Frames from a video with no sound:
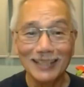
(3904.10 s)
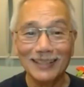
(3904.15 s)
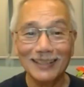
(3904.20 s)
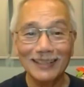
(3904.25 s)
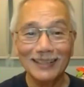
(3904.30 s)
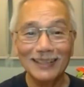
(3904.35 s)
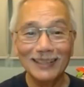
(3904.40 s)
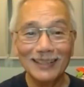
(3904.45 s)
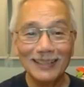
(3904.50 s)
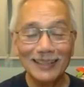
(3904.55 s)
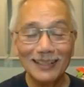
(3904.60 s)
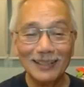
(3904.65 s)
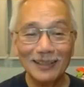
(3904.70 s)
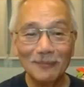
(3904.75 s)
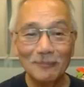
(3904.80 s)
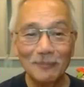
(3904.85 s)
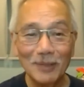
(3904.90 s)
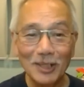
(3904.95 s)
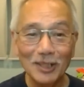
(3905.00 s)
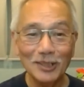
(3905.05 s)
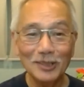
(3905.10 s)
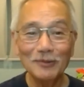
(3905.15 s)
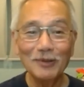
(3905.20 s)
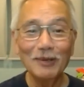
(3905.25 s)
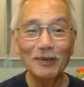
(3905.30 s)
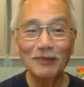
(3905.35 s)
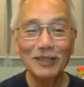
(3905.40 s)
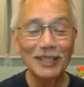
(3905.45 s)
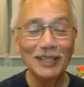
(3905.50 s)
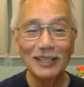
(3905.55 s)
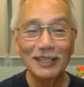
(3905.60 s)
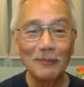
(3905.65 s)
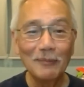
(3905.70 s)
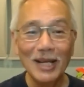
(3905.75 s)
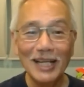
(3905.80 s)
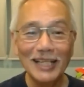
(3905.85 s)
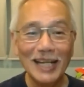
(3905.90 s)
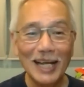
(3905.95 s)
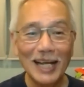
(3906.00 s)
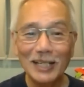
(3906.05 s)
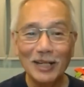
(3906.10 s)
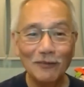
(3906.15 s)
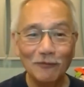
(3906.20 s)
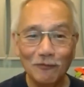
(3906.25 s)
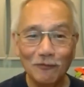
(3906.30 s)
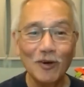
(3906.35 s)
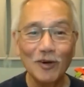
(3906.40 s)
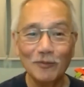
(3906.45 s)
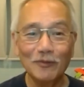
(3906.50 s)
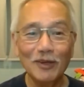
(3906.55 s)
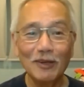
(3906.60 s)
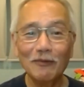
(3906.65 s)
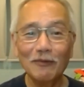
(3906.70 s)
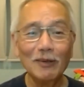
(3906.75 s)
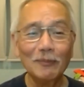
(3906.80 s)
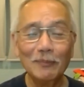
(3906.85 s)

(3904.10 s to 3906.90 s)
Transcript: that way because we will remain uninformed.